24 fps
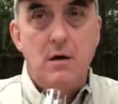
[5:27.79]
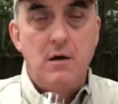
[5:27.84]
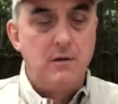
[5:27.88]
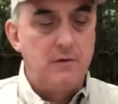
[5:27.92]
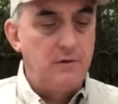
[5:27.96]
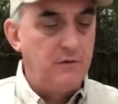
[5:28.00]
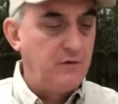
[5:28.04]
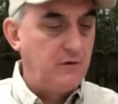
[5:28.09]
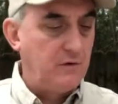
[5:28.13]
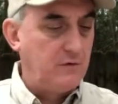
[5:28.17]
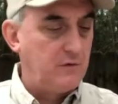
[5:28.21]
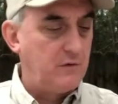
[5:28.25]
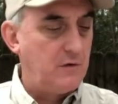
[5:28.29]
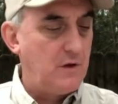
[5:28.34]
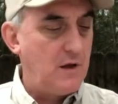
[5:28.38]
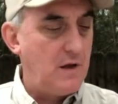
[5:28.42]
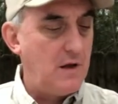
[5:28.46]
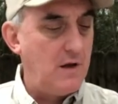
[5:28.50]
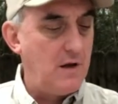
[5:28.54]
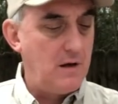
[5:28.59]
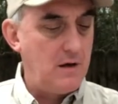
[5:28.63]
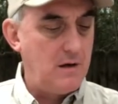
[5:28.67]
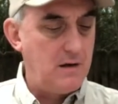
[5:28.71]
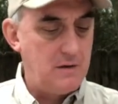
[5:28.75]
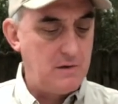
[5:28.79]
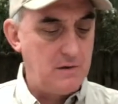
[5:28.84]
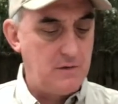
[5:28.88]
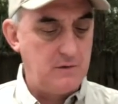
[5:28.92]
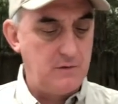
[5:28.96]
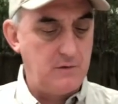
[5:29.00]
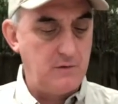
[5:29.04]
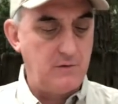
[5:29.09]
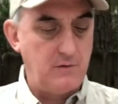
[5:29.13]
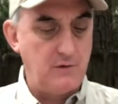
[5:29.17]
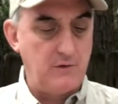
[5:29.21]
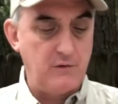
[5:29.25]
does it
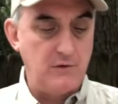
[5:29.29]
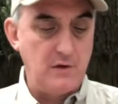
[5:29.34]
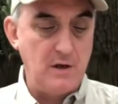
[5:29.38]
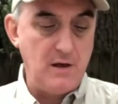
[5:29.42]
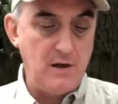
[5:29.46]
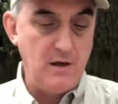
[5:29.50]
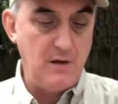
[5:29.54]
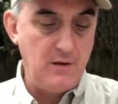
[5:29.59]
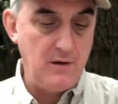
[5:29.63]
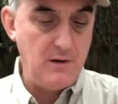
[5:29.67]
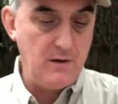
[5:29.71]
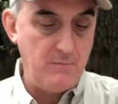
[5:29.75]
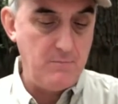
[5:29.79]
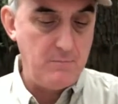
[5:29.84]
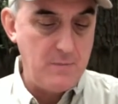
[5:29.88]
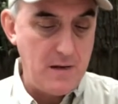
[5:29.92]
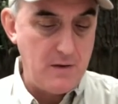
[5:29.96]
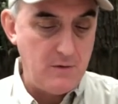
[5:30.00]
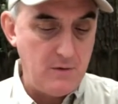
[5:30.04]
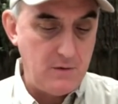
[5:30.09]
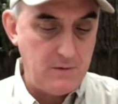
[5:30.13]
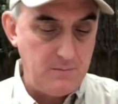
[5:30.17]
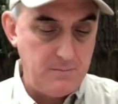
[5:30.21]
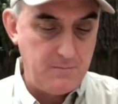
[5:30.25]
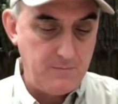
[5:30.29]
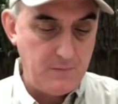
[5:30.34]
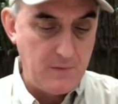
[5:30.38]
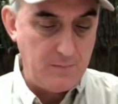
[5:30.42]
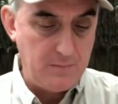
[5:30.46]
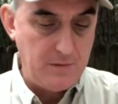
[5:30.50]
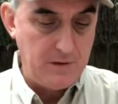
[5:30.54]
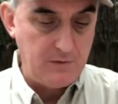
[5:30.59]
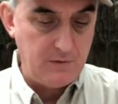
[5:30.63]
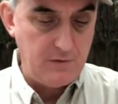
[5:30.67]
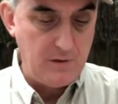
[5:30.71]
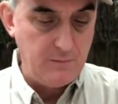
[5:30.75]
say anything of melon?
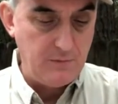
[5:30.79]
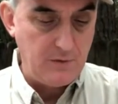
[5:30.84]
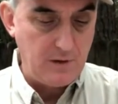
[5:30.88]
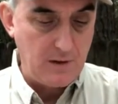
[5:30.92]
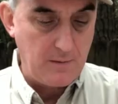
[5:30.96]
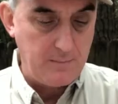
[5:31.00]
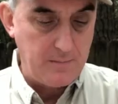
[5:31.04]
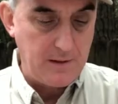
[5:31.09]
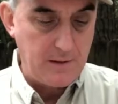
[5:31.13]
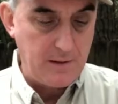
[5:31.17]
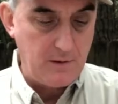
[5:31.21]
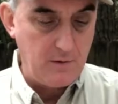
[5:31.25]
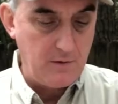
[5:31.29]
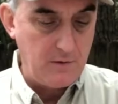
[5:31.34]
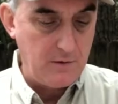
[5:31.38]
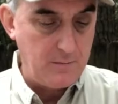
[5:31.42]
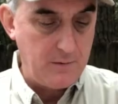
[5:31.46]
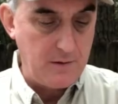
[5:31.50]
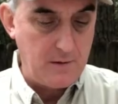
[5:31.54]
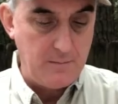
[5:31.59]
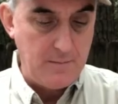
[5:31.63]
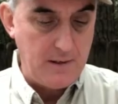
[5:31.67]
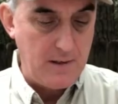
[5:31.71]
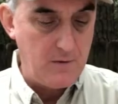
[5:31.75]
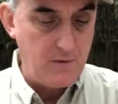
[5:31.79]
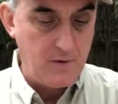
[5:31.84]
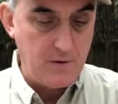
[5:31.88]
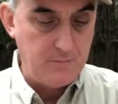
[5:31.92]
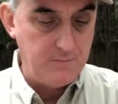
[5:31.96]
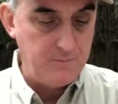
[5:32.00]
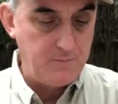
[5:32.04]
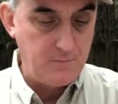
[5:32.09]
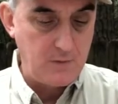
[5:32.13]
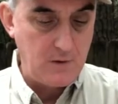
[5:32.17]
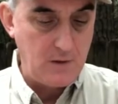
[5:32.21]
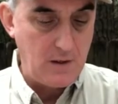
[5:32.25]
It seems like I'm getting a little bit of melon.
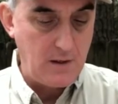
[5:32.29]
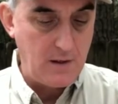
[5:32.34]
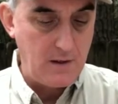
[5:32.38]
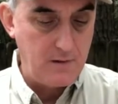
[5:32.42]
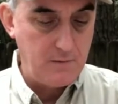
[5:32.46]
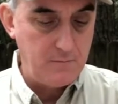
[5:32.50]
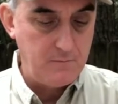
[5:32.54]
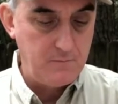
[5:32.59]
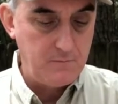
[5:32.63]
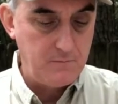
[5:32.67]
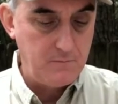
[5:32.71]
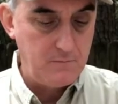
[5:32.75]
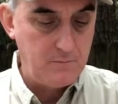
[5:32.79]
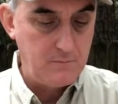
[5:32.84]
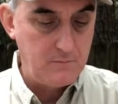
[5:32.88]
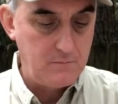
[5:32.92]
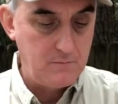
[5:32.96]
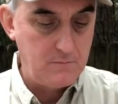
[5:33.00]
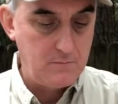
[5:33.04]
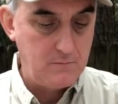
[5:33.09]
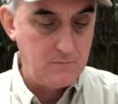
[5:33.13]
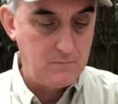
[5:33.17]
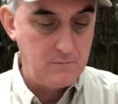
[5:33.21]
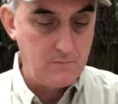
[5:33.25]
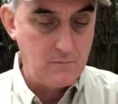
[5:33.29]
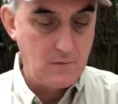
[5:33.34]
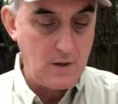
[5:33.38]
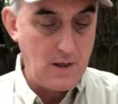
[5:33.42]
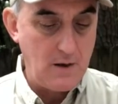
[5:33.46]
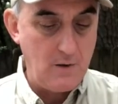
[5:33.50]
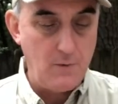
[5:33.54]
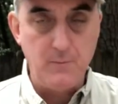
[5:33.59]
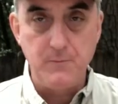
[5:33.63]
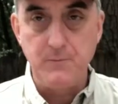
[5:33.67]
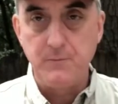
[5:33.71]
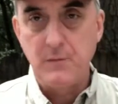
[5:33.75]
Okay.
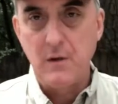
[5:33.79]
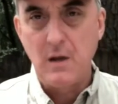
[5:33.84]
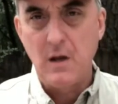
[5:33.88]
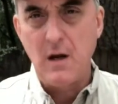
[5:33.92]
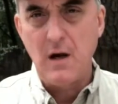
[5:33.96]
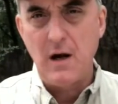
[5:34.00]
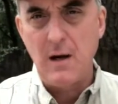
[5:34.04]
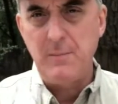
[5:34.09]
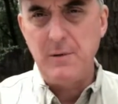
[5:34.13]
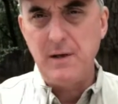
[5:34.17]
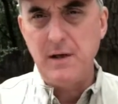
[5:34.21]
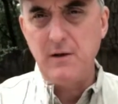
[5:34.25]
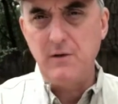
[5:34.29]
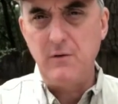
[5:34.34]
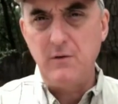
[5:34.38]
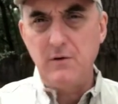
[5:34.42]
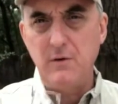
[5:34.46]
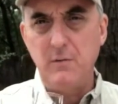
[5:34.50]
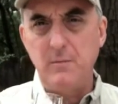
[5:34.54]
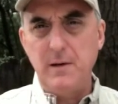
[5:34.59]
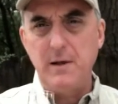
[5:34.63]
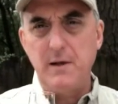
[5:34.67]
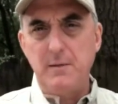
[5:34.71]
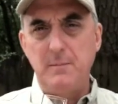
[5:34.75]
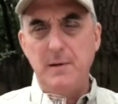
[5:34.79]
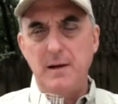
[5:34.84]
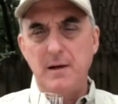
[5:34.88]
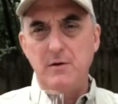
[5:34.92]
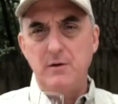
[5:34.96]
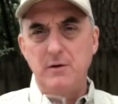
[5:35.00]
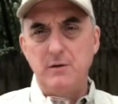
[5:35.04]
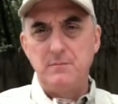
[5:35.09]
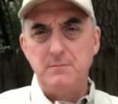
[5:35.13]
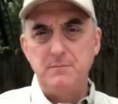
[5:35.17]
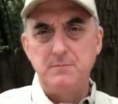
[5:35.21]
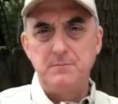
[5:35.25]
No, I'm getting a little bit of
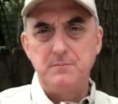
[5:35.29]
melon.